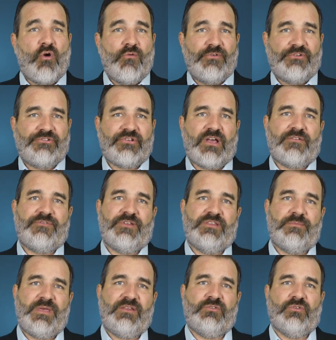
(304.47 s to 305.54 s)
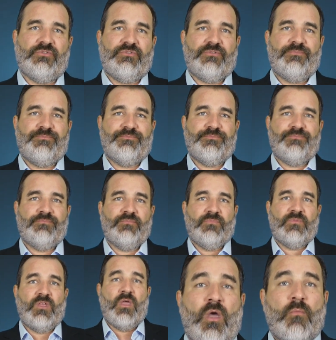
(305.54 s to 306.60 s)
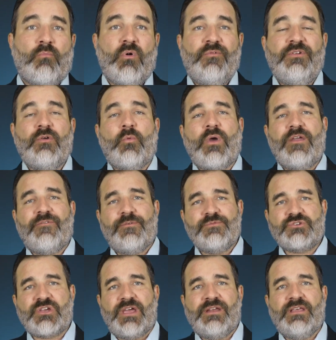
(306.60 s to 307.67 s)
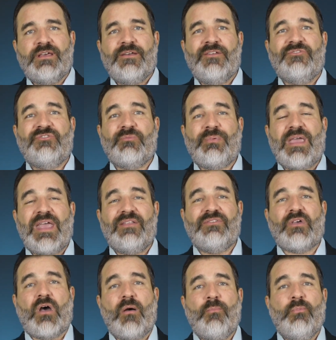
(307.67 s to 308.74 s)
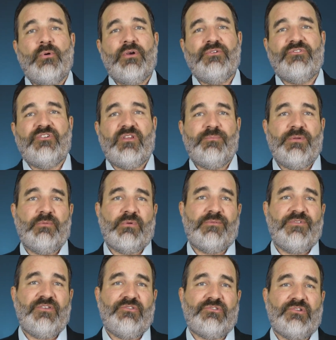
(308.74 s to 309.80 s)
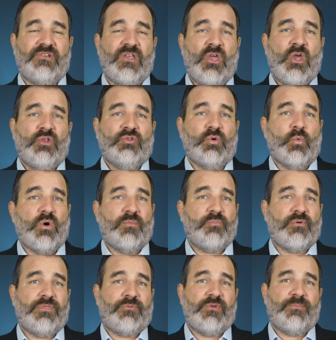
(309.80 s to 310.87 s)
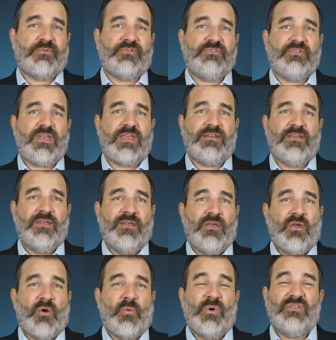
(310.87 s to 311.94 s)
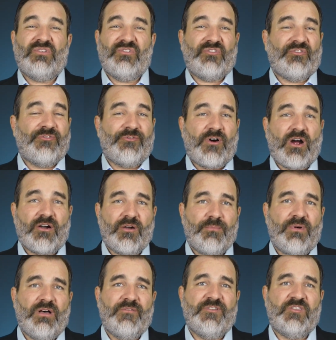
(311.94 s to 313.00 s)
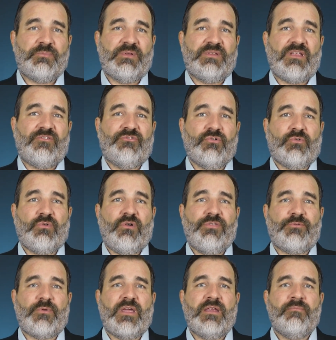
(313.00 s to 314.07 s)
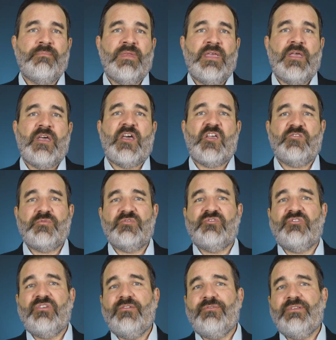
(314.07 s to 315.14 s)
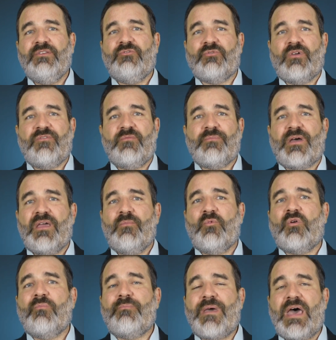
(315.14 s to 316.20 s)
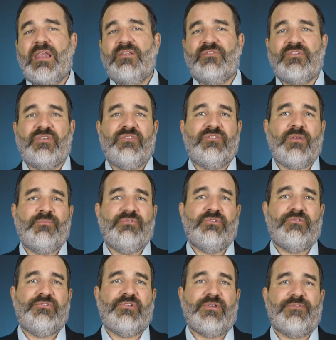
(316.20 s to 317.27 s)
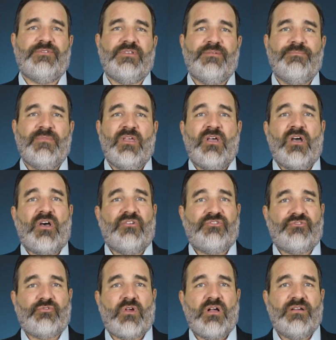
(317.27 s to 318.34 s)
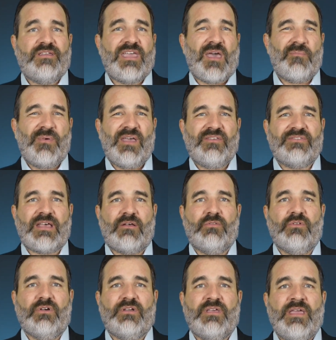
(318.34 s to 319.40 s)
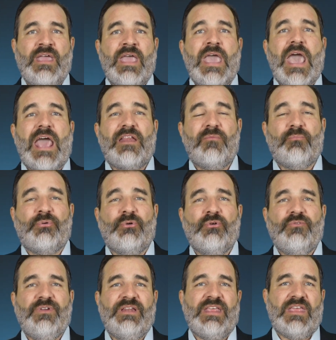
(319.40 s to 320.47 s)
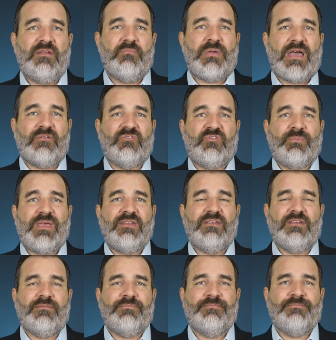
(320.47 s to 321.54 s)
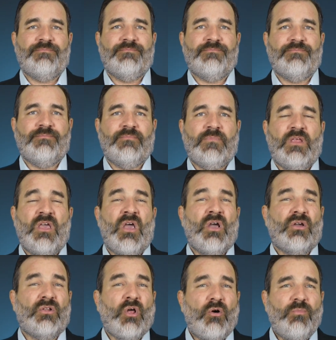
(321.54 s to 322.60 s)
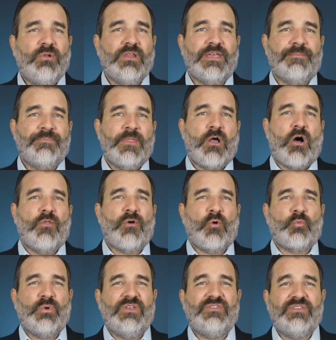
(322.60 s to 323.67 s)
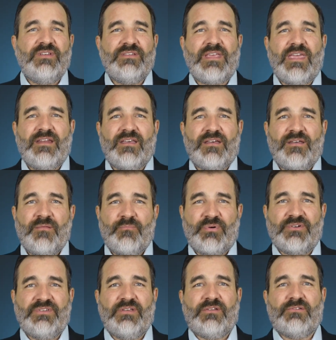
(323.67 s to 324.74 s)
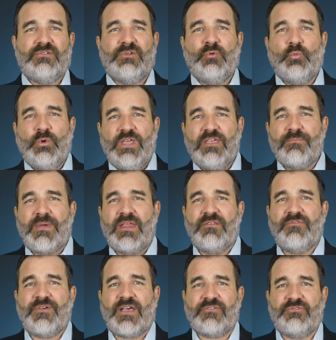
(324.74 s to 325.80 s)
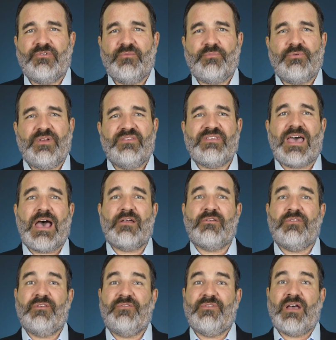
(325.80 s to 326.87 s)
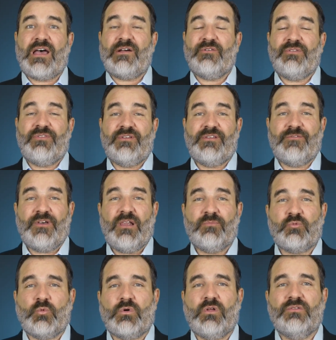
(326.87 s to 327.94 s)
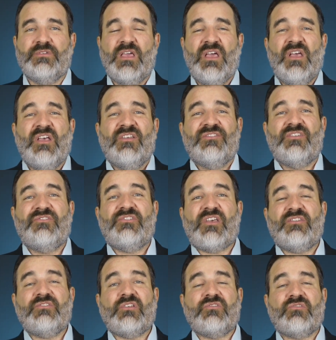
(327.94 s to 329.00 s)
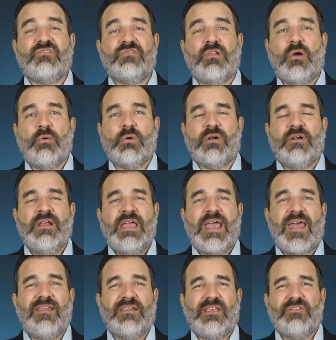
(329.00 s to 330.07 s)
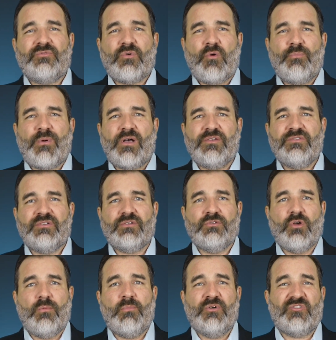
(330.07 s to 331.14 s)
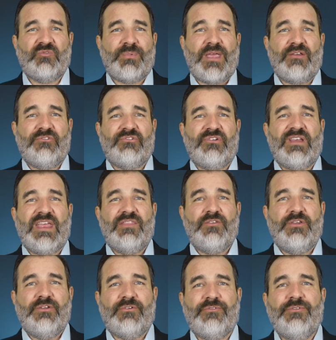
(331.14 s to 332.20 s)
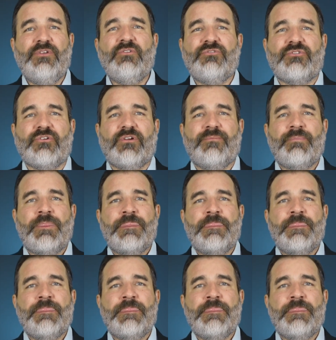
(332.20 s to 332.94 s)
overshot fundamentals. Moving away from China, Japan's upward GDP revision to 1.3%, which is far above its potential growth rate, has been chiefly driven by a more balanced consumption shift, a strong CapEx outlook, and improving inbound spending. Globally, although recent data, particularly weak manufacturing prints out of the developed world, suggest a slower and less robust global expansion in the near future,